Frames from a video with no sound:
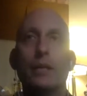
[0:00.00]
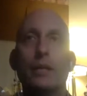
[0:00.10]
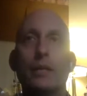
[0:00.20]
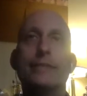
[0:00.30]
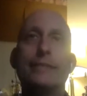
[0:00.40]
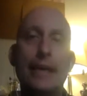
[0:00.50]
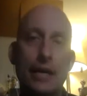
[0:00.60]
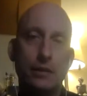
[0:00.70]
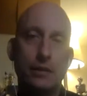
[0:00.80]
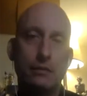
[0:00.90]
In
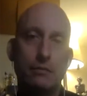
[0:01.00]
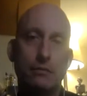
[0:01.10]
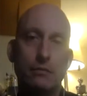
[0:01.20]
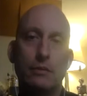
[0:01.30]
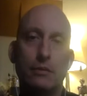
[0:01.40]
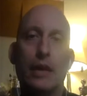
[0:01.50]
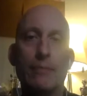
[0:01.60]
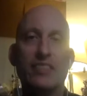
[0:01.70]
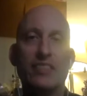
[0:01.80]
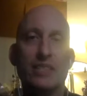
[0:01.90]
Zen, the
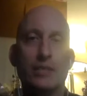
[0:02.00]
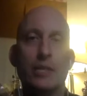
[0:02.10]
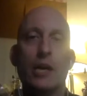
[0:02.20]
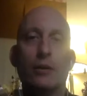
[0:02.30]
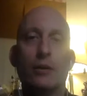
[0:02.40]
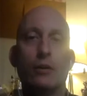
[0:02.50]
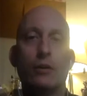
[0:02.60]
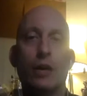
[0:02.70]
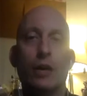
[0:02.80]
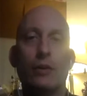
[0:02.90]
emphasis is on
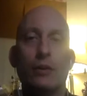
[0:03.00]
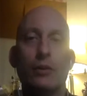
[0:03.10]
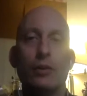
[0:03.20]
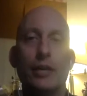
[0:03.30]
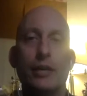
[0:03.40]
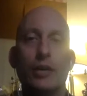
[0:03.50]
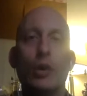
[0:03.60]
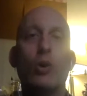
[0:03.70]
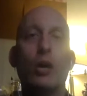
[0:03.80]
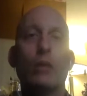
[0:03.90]
creating no
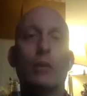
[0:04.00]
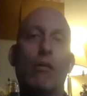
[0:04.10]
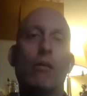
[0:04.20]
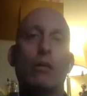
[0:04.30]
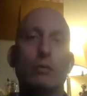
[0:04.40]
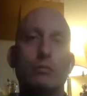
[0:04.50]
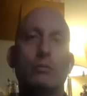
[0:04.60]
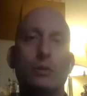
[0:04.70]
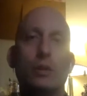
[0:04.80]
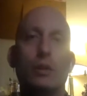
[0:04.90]
karma at all.
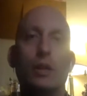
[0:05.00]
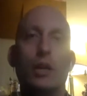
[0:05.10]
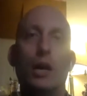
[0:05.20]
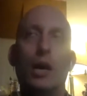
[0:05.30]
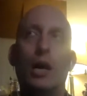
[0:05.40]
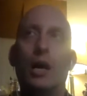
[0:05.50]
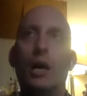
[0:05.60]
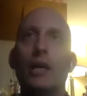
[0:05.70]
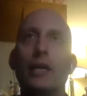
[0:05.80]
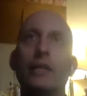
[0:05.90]

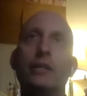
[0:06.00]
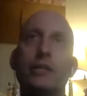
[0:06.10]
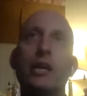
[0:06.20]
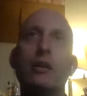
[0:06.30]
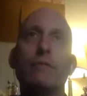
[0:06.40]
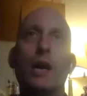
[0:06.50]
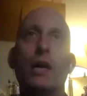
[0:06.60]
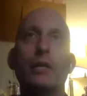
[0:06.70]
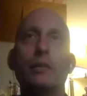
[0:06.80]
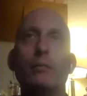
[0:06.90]
In the
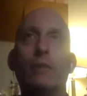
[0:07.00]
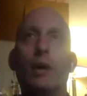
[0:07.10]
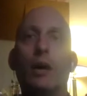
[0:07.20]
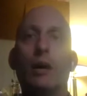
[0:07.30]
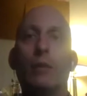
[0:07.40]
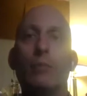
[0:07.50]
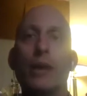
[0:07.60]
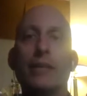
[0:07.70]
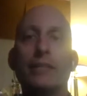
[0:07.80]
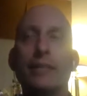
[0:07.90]
Theravadan
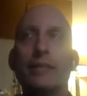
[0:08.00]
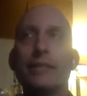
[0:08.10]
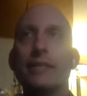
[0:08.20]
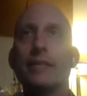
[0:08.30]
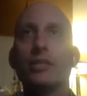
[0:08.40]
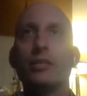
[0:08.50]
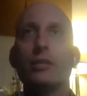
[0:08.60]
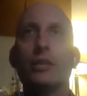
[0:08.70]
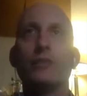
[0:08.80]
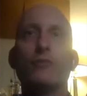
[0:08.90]
practice, I think
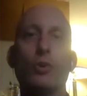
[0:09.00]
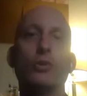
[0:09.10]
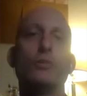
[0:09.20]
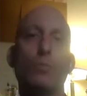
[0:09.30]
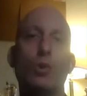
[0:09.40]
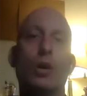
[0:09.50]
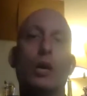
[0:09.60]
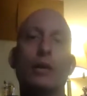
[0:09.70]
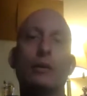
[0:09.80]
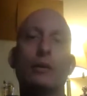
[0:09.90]
it's focused more
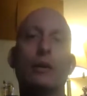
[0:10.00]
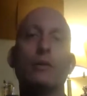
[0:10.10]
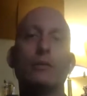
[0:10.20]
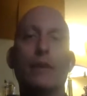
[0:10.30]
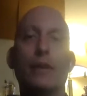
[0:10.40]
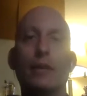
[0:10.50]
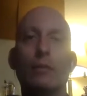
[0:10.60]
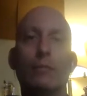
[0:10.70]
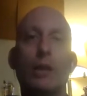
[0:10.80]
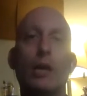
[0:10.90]
on
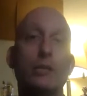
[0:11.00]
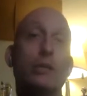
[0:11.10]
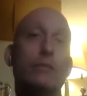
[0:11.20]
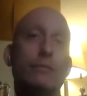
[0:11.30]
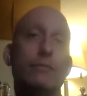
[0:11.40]
cultivating positive